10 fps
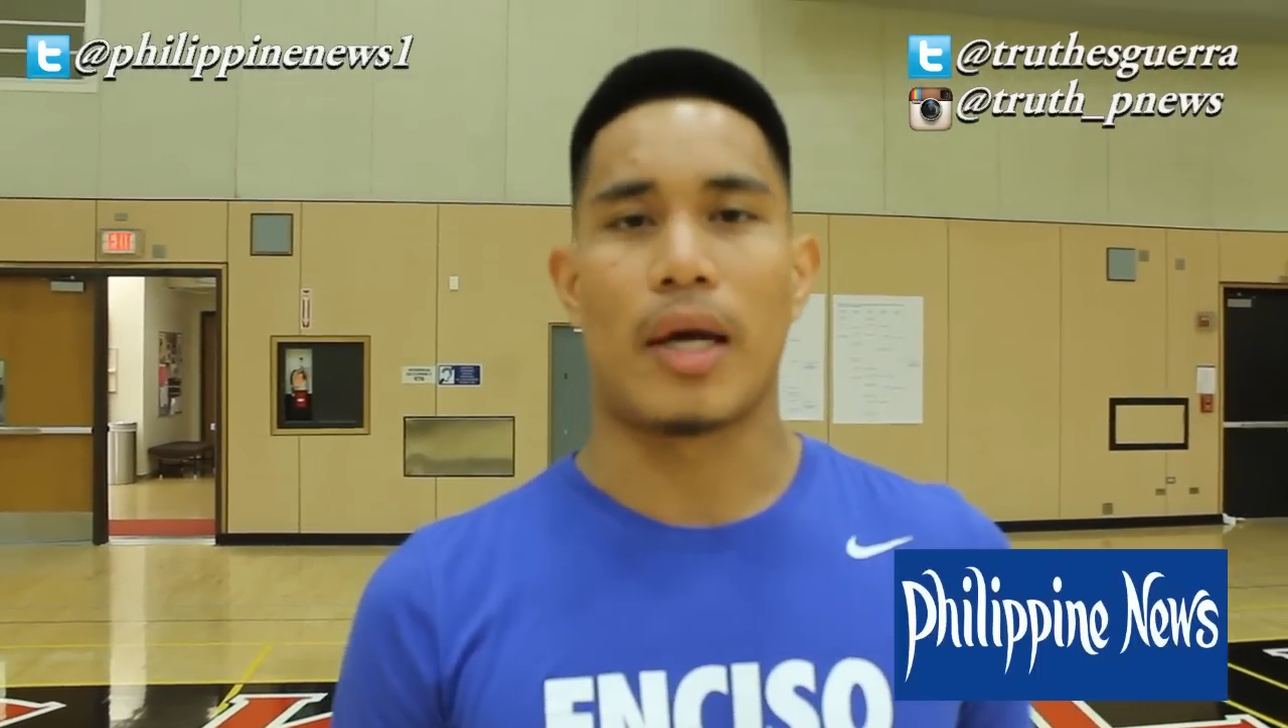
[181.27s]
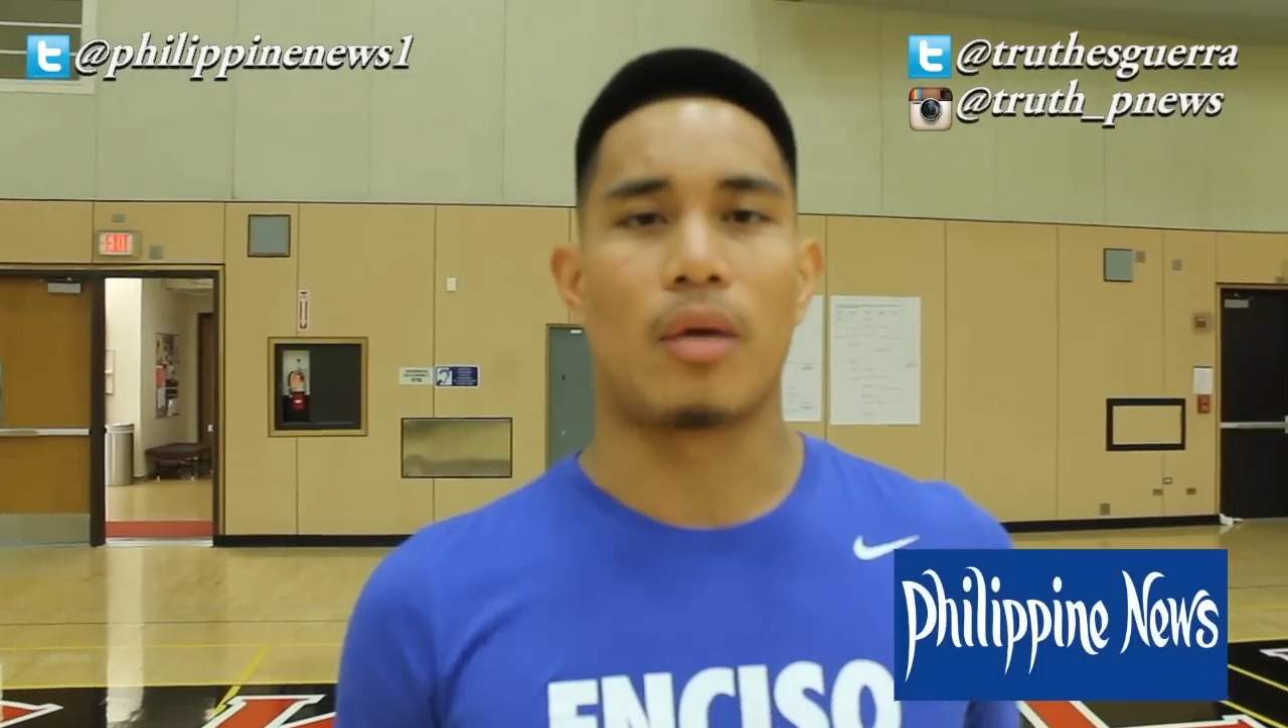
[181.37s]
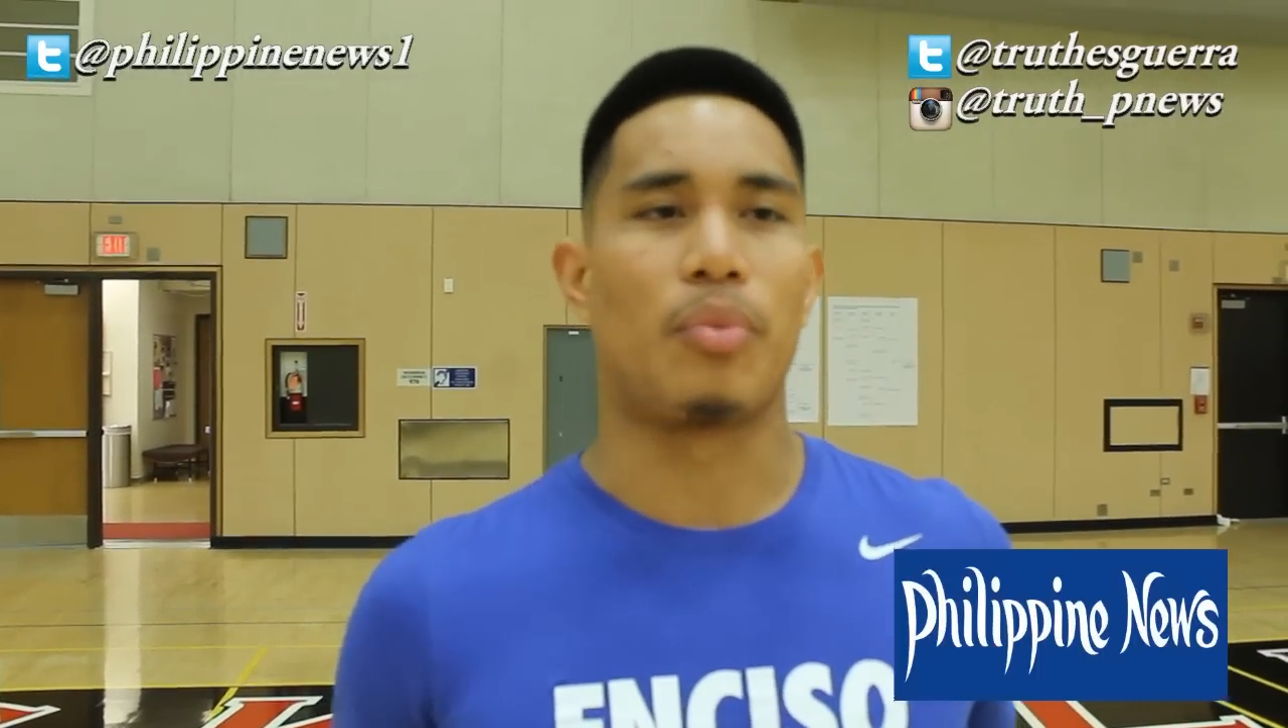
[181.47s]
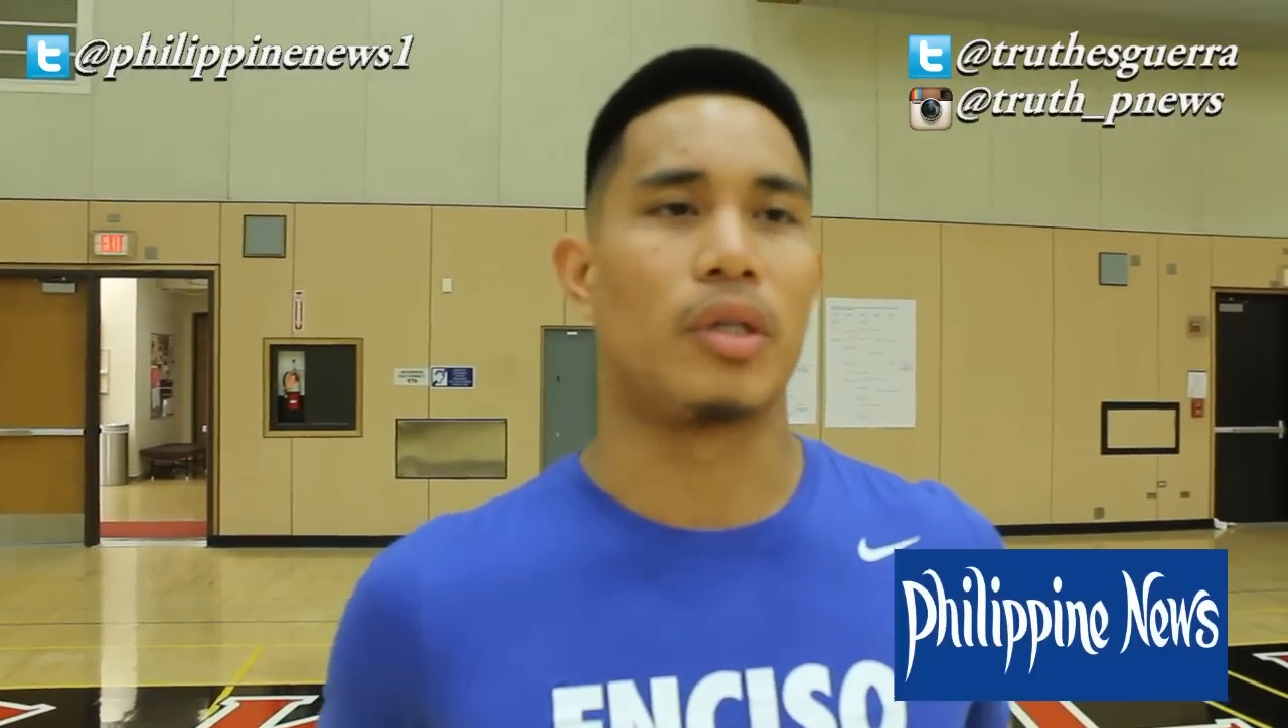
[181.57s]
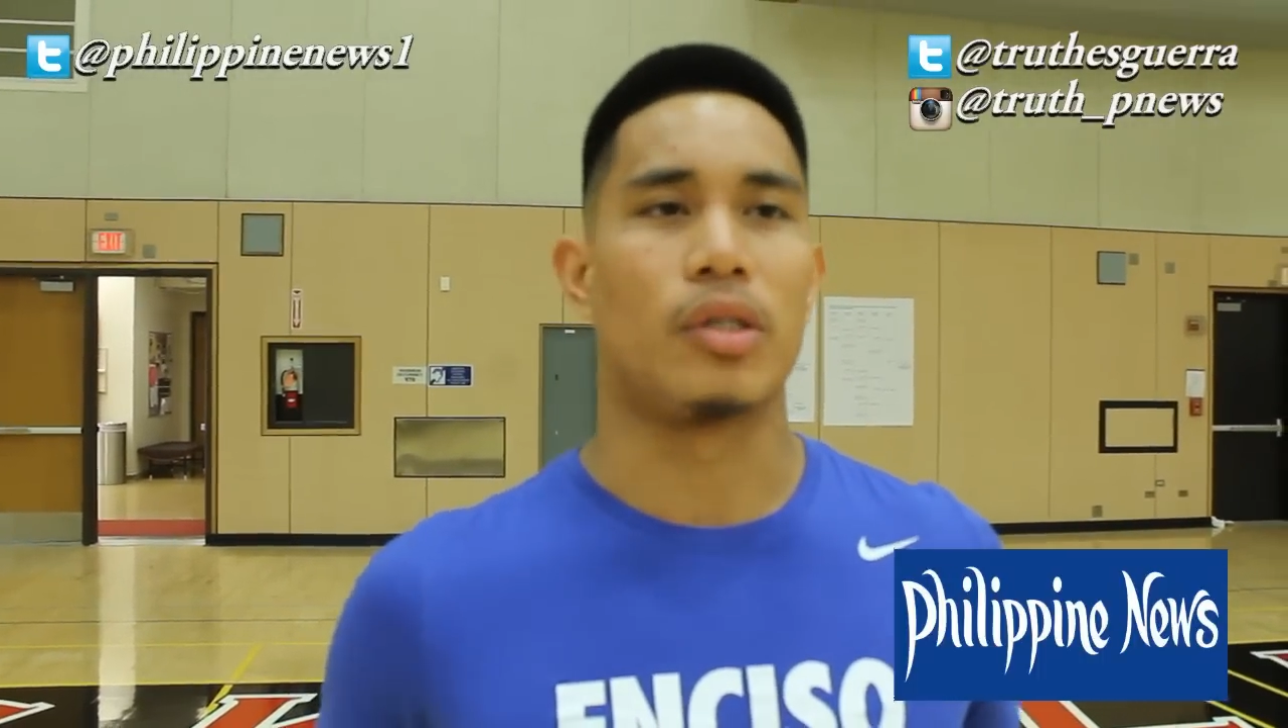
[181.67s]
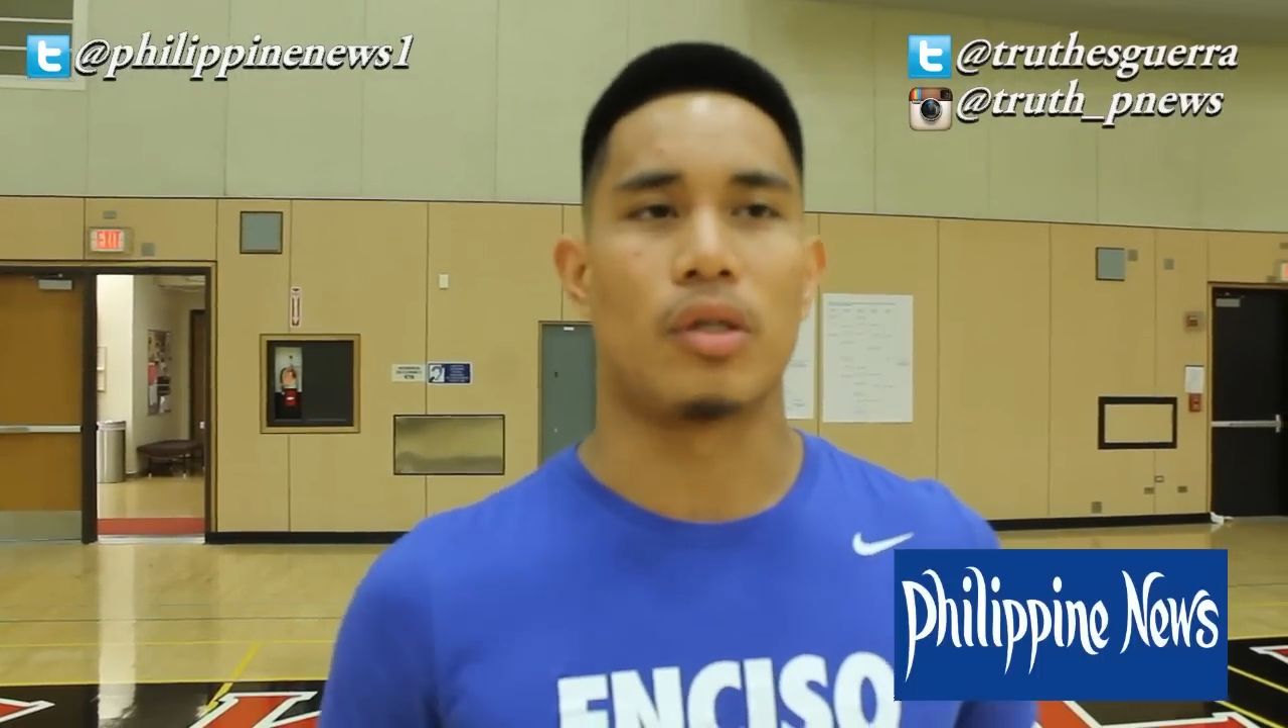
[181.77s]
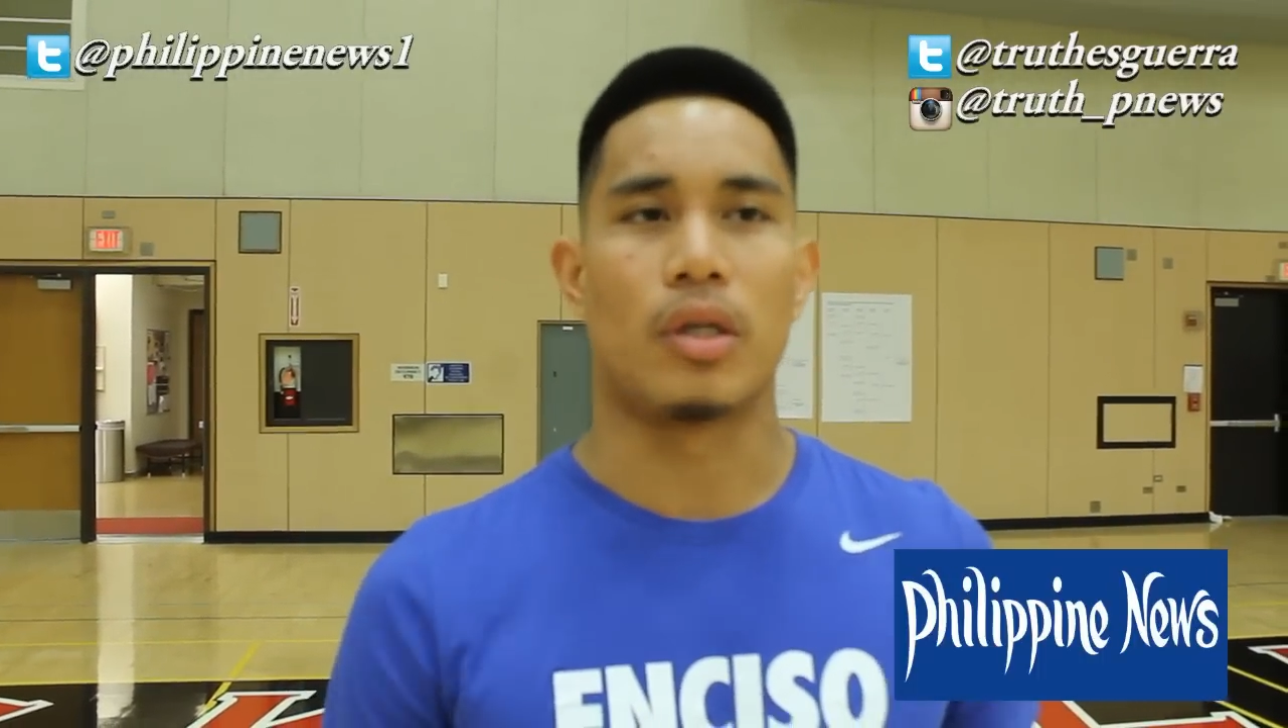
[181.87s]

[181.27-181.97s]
liking pictures